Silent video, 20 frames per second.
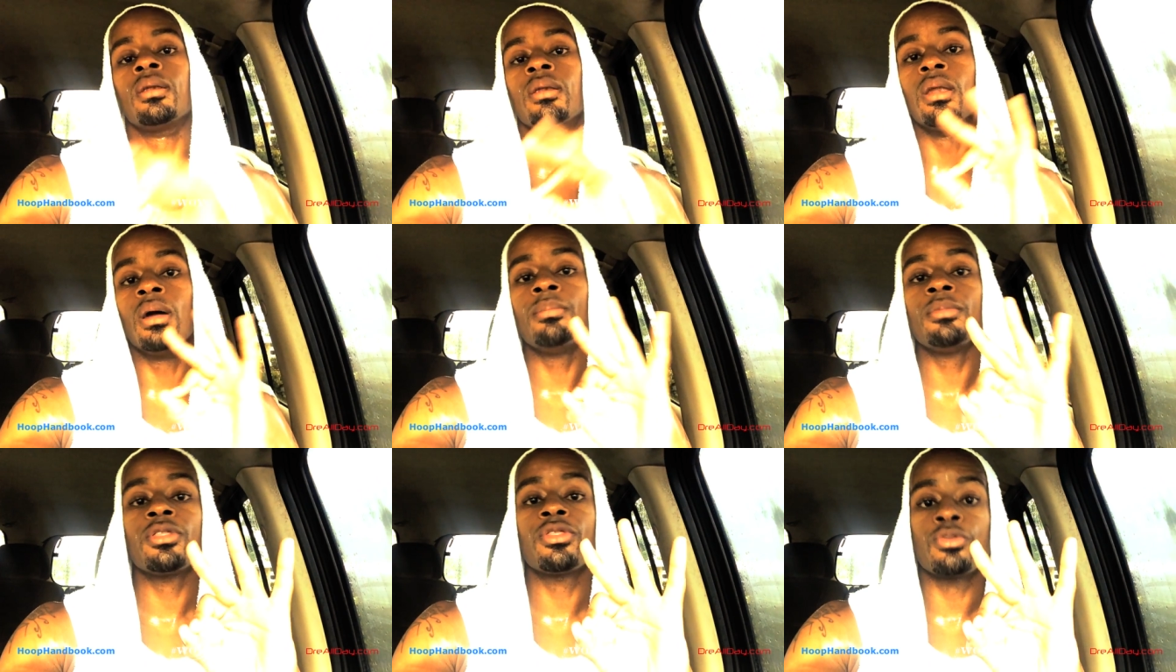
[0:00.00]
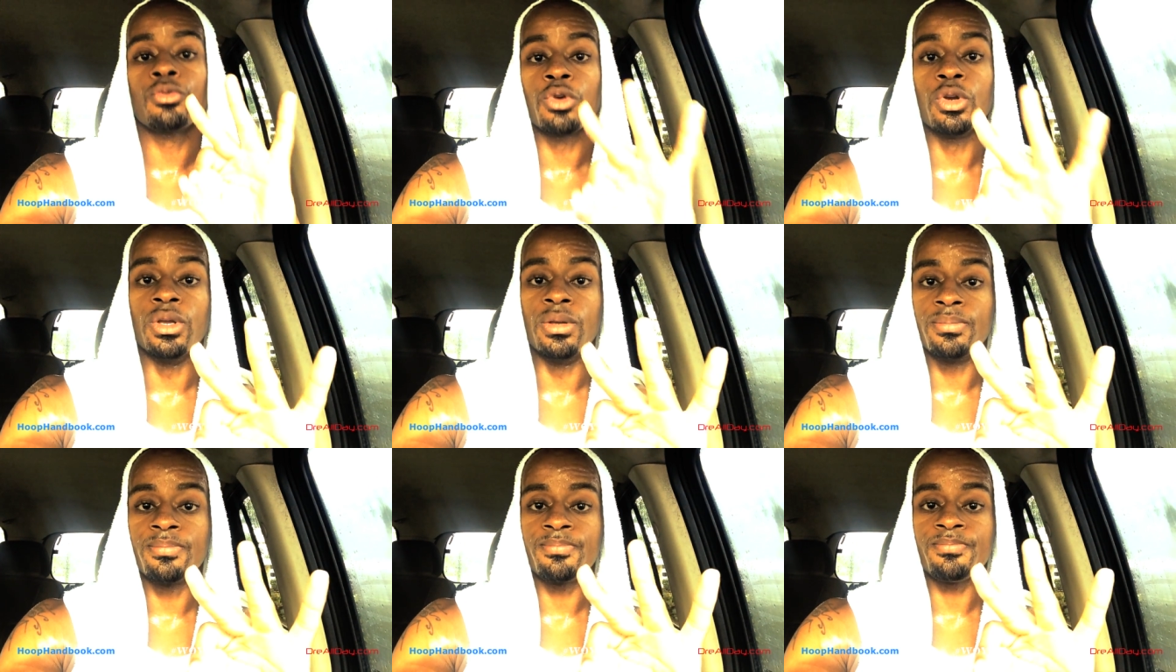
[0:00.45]
Number
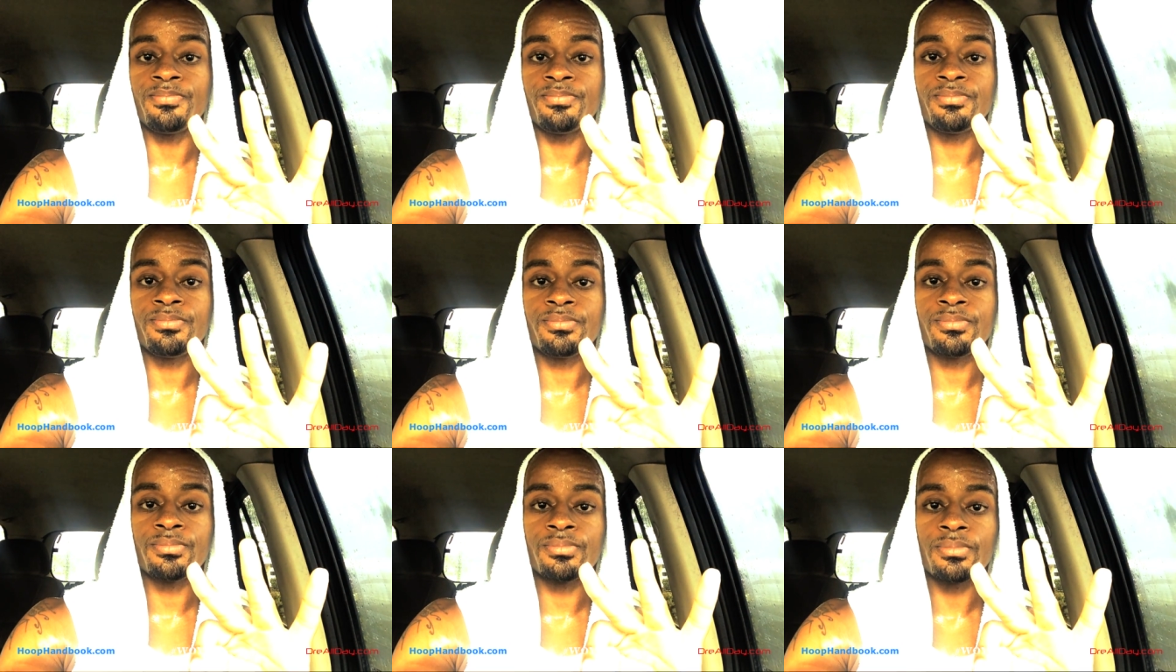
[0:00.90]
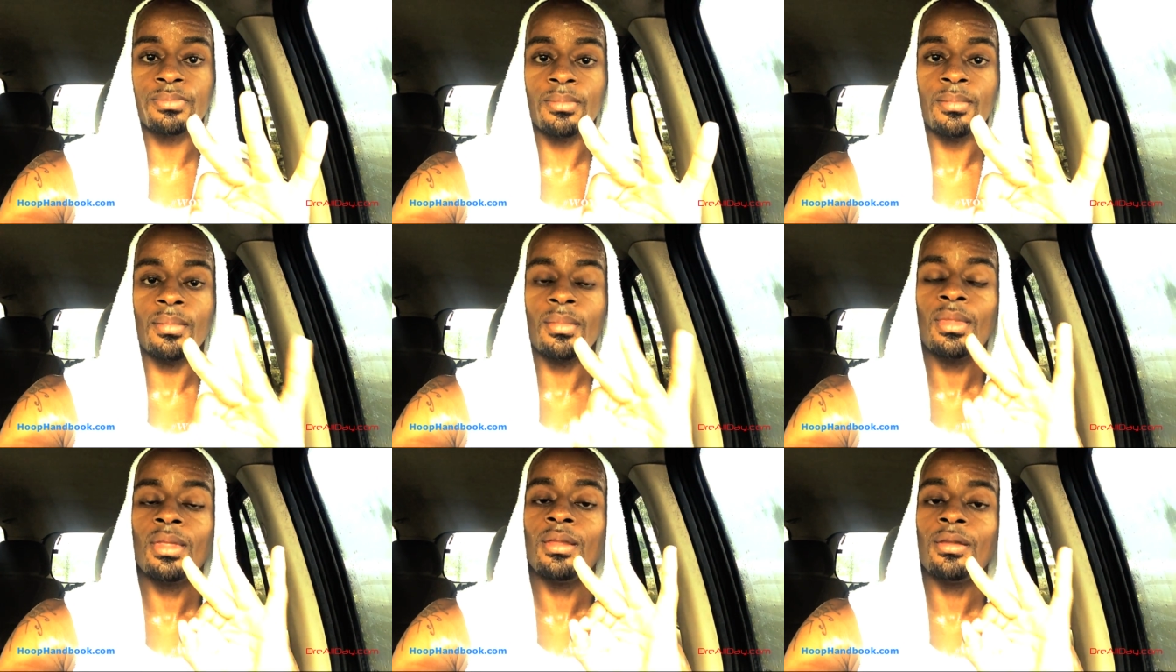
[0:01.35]
three,
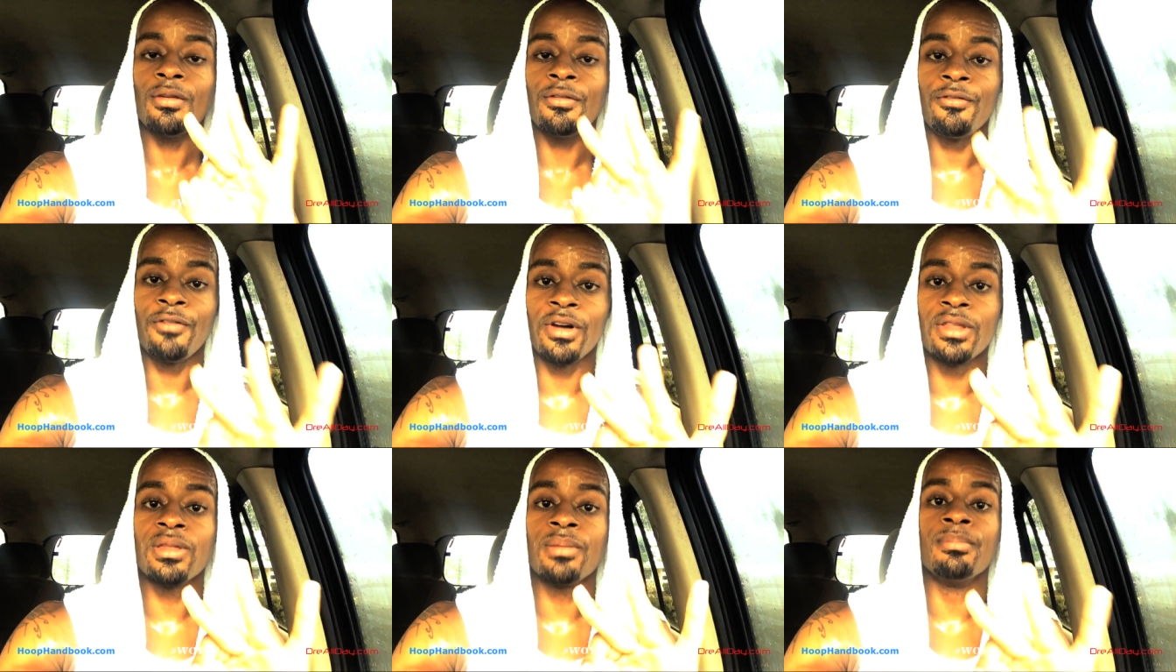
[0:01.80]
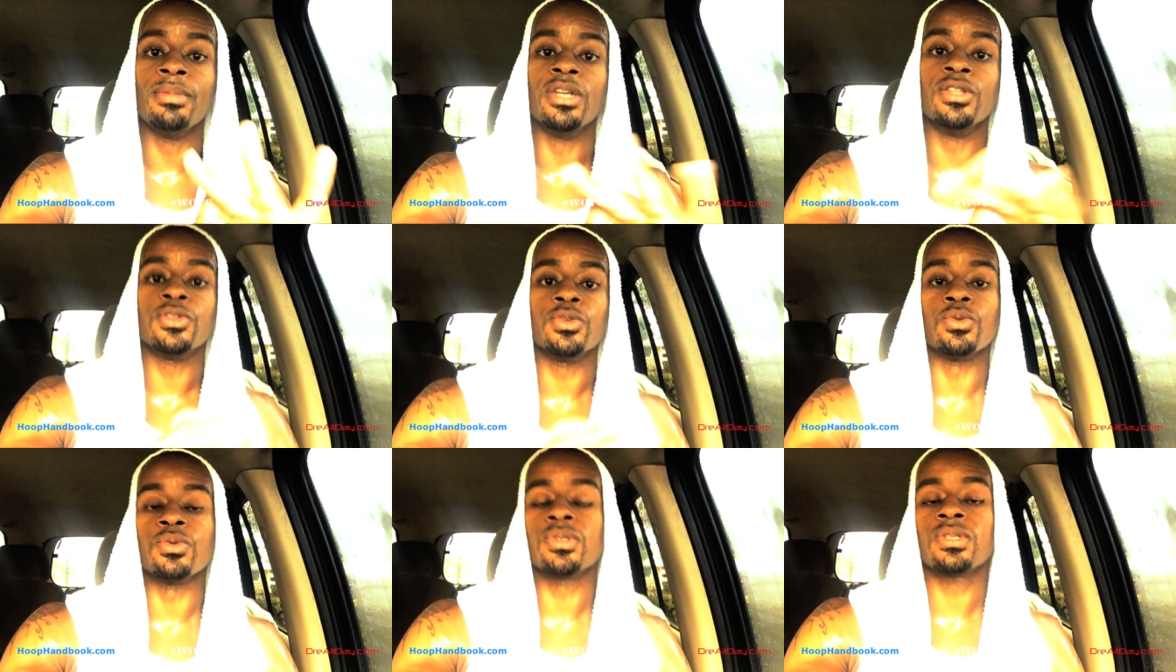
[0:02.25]

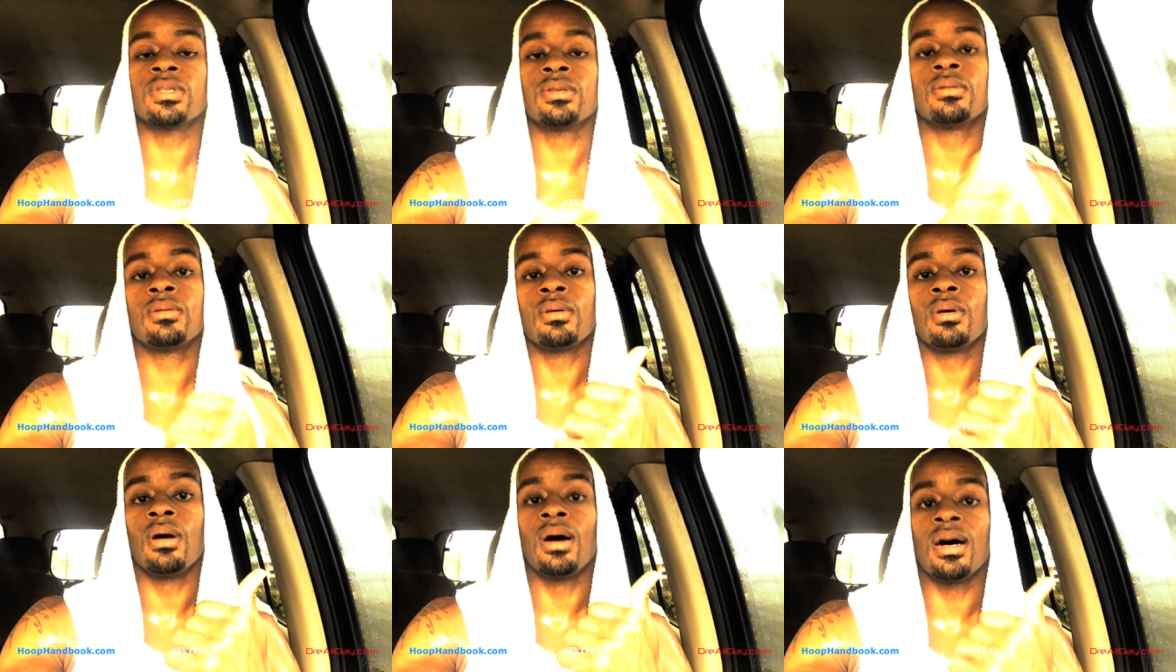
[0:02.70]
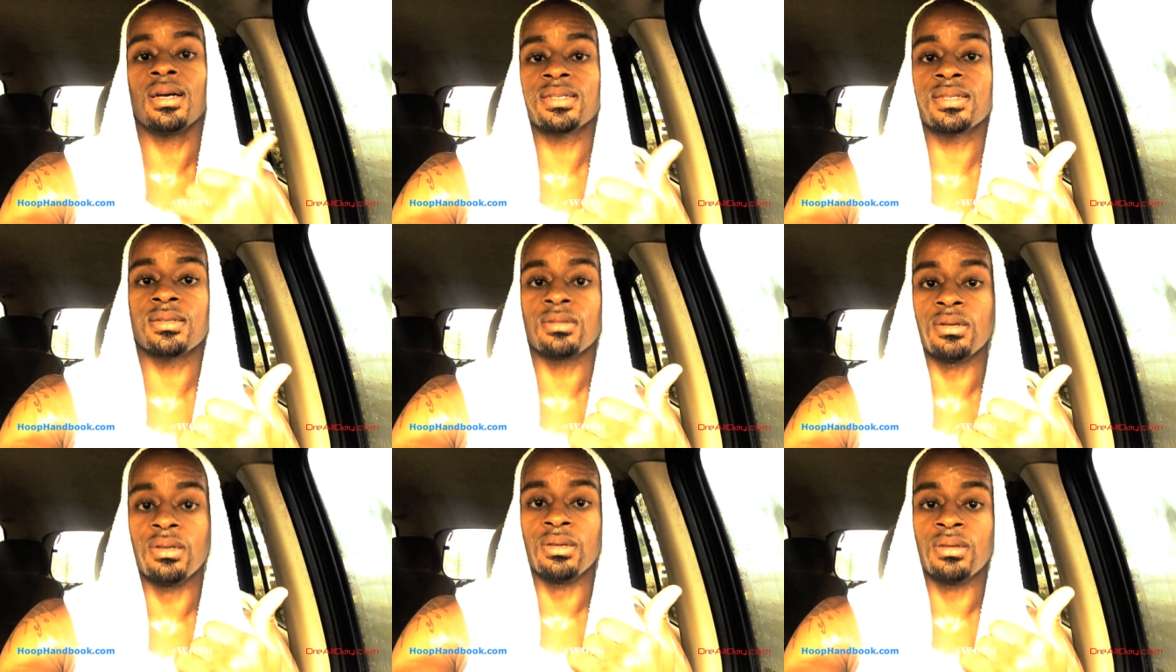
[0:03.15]
fundamentals,
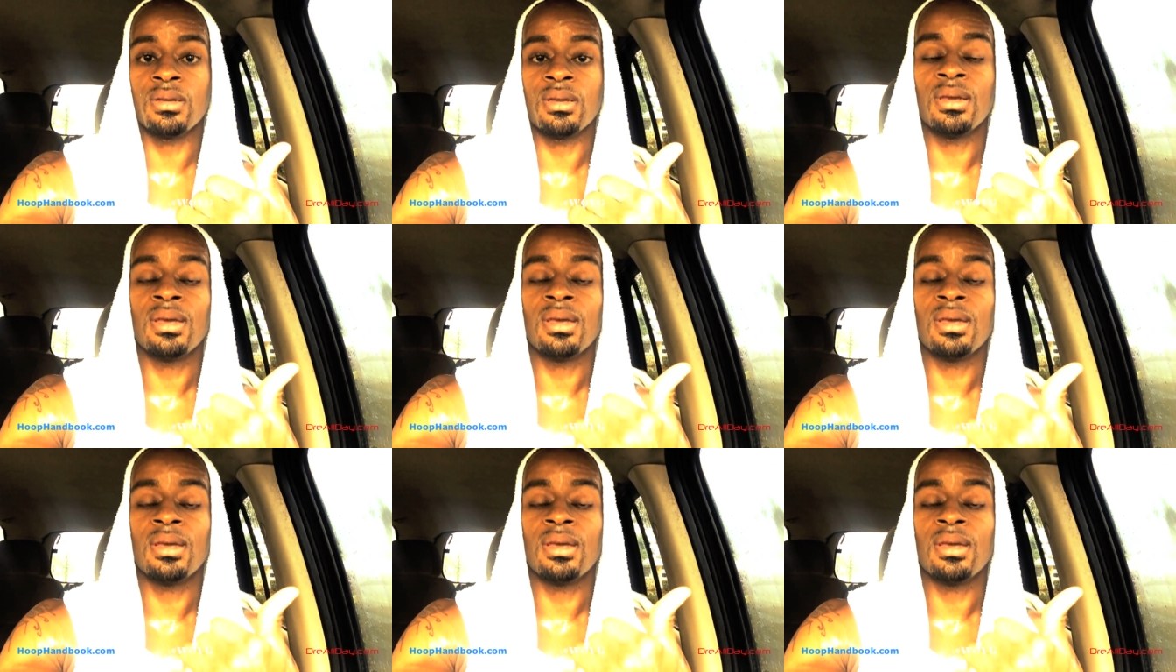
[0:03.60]
hustling,